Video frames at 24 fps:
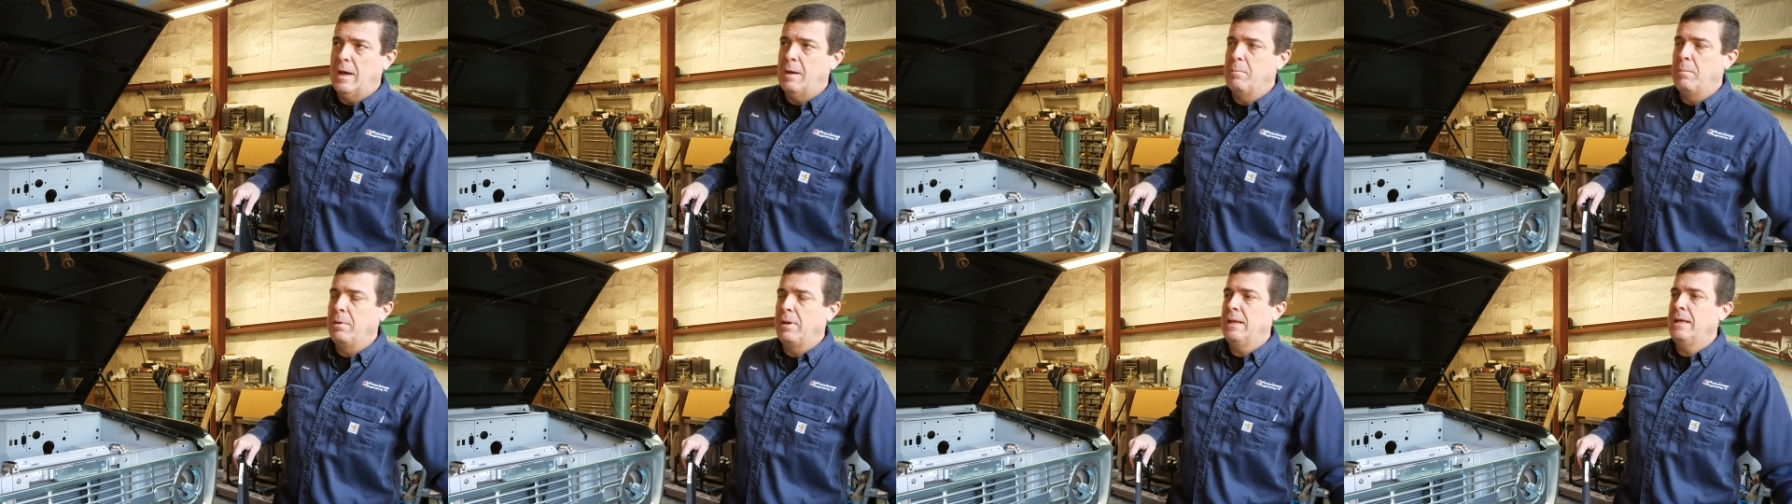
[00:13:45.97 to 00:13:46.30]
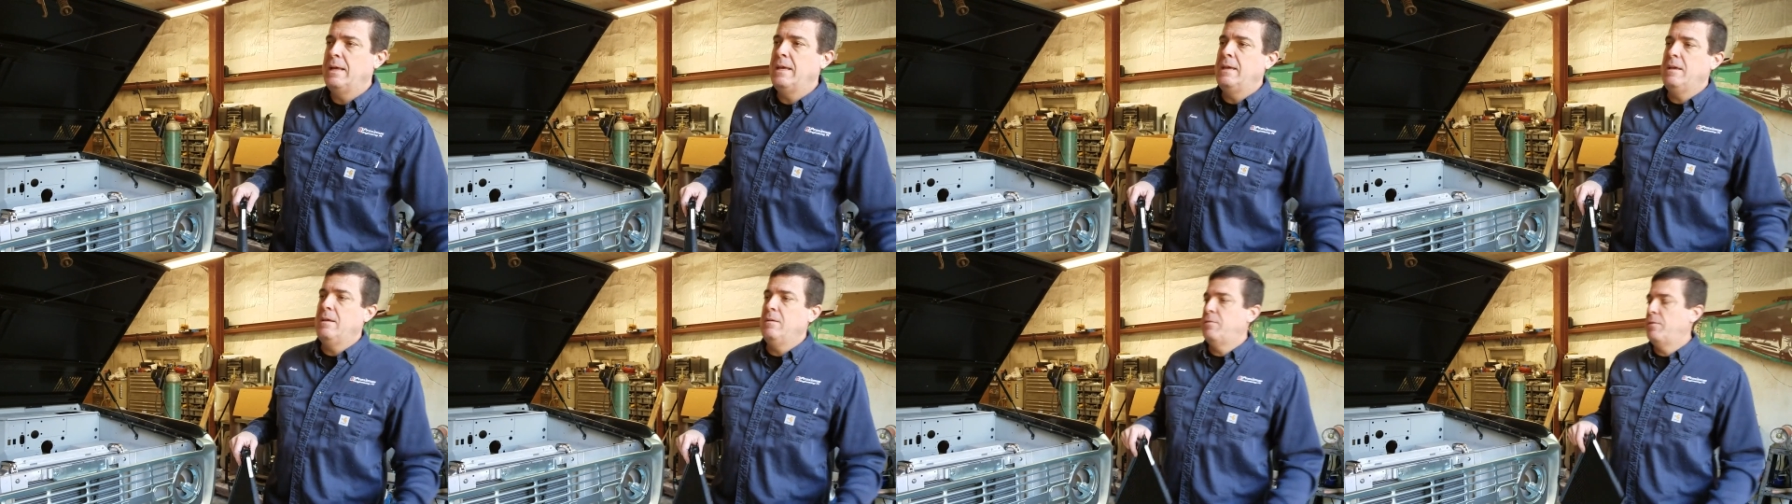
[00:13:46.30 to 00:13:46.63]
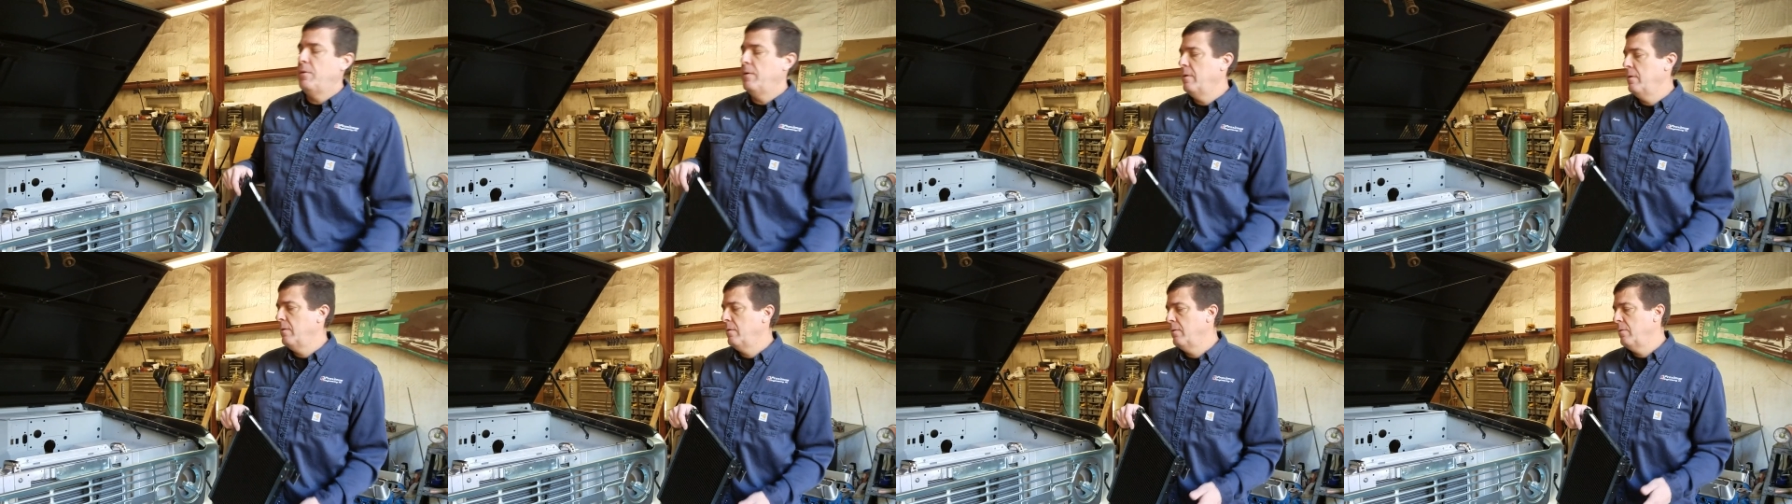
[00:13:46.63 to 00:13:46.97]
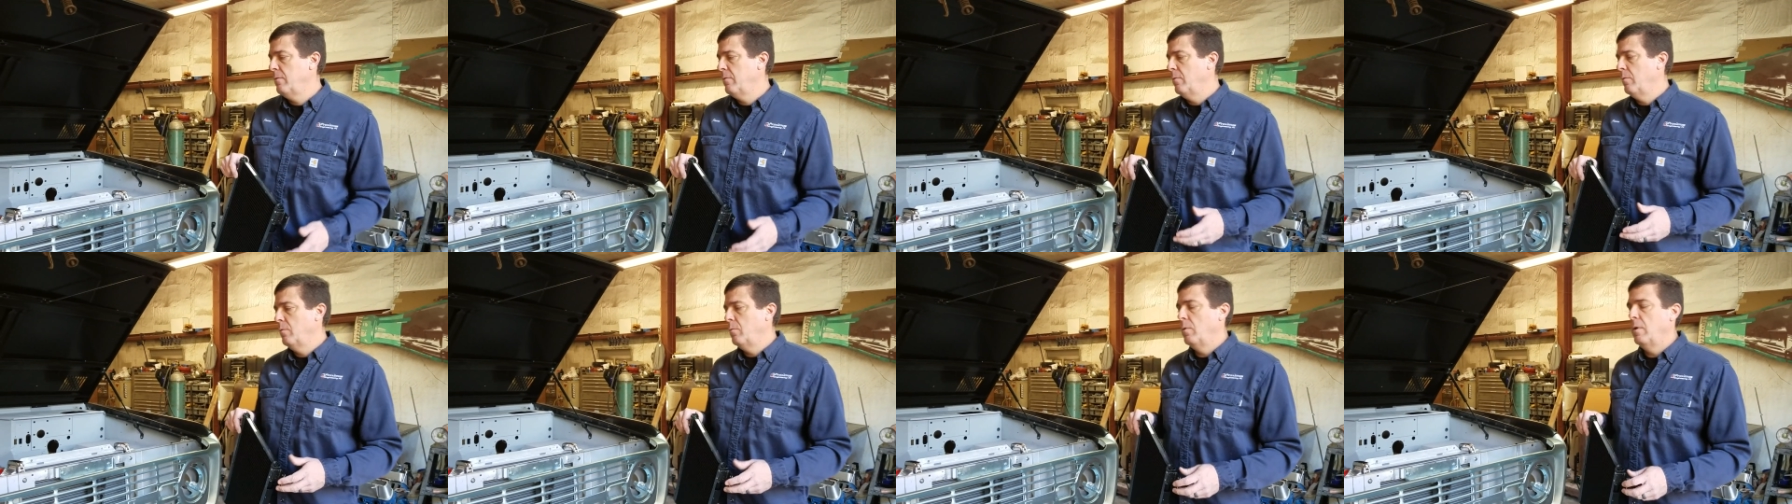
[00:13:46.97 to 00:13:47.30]
I believe
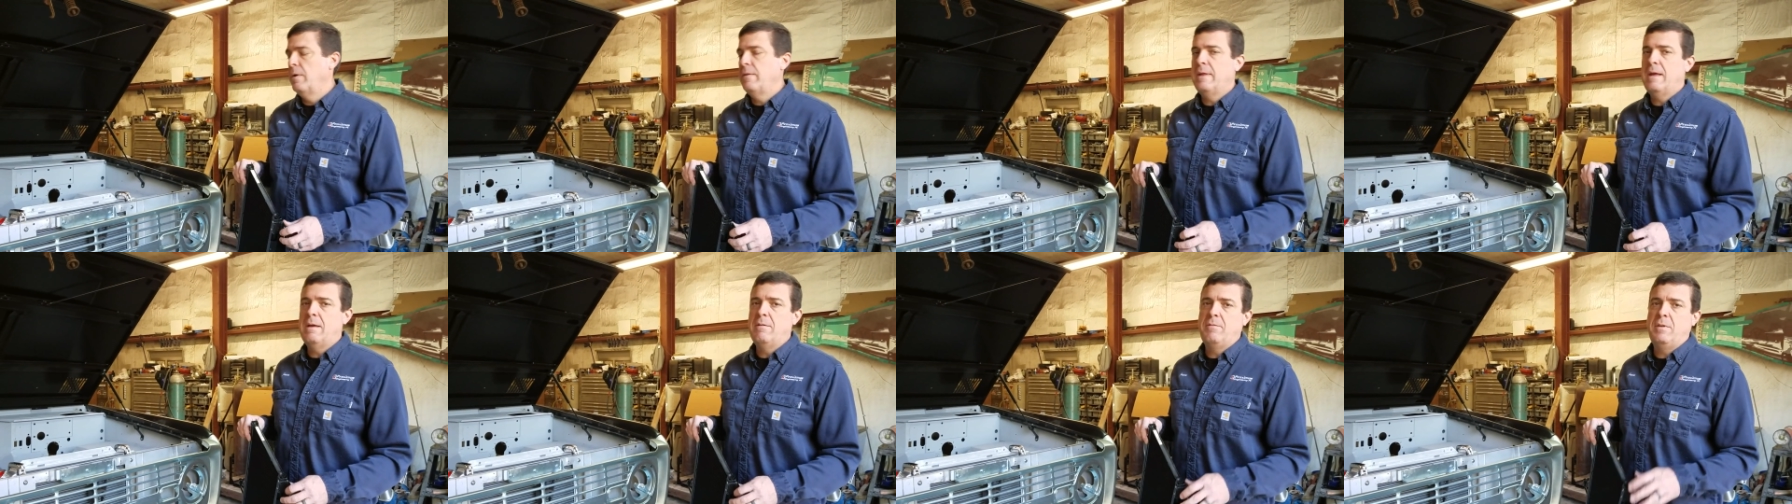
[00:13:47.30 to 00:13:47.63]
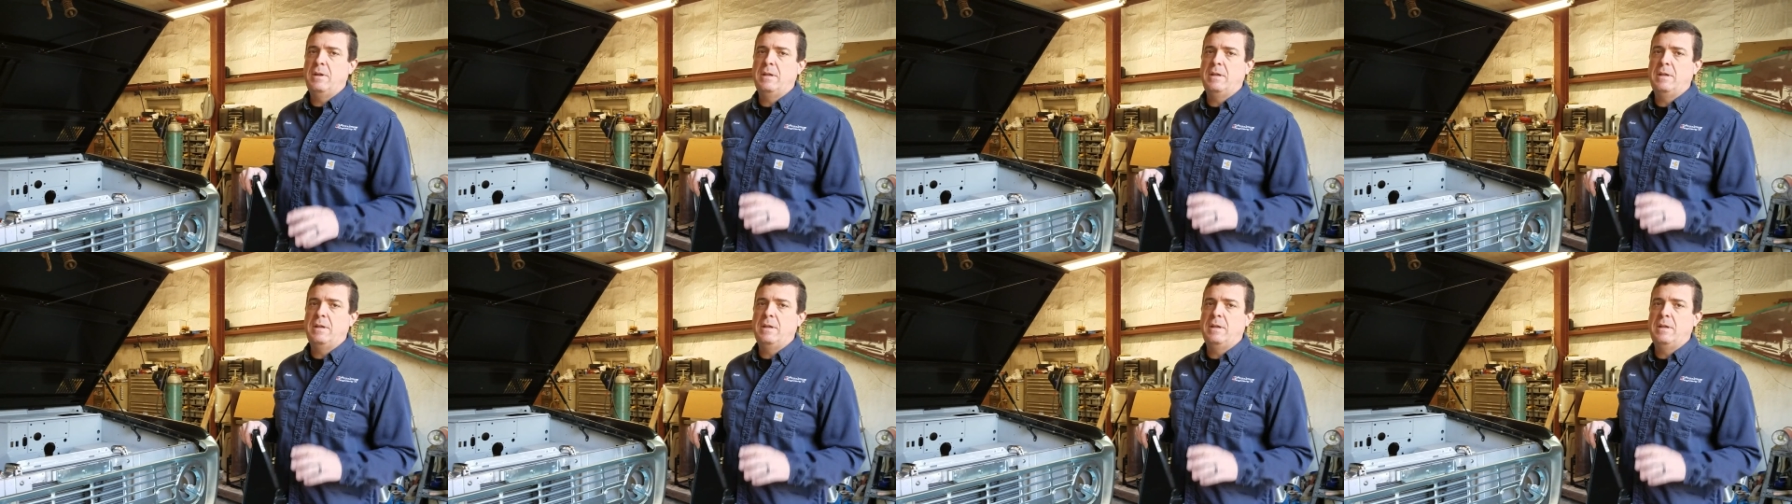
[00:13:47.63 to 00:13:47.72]
where that